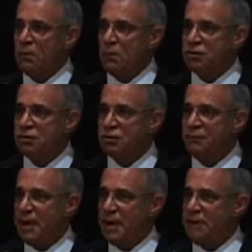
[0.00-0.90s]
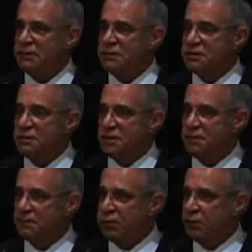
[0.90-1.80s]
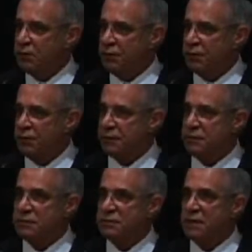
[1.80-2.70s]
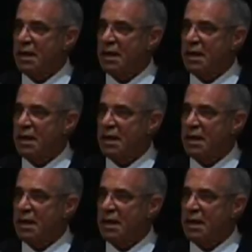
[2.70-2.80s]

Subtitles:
which demands that employers